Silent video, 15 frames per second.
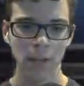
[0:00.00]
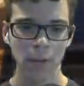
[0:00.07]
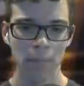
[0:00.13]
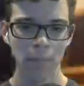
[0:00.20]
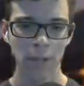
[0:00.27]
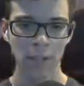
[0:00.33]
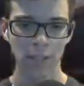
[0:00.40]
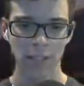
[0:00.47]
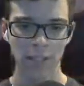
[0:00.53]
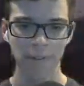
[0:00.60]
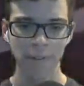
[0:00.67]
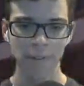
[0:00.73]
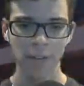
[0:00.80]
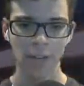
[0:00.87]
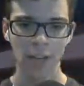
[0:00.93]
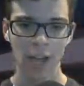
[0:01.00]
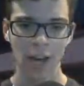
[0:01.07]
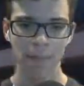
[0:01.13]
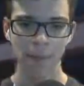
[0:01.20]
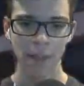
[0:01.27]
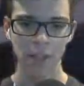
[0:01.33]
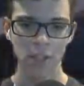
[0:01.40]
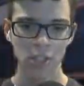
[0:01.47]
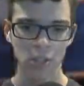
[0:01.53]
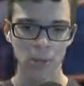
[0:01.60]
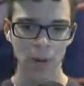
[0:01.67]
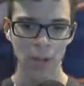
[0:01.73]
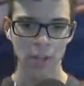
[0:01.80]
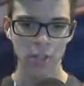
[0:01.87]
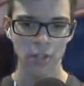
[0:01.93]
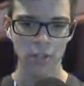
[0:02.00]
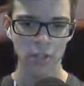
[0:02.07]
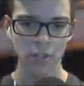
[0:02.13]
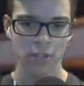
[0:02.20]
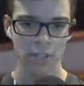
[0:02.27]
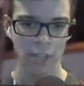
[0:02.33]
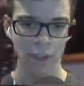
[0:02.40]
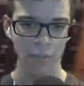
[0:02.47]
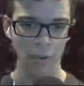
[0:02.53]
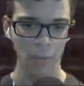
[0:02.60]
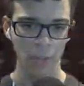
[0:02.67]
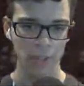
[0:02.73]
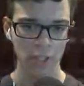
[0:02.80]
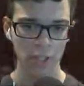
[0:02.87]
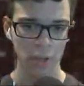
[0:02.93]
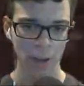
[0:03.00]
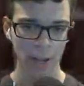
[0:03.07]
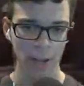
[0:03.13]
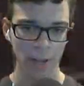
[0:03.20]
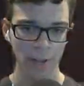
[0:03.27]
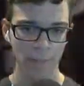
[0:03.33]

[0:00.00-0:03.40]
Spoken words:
But yeah, definitely not a bad suit. I do use it every once in a while.